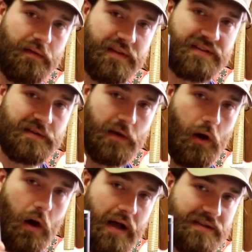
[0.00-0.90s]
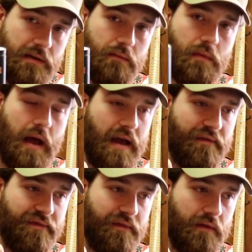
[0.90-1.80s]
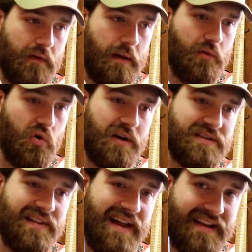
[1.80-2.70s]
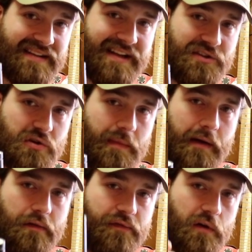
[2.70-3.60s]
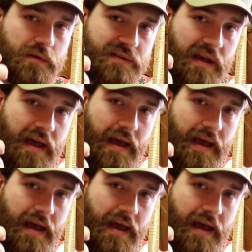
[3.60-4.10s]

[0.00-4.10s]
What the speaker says: This is awesome. I've come across a lot of condenser microphones.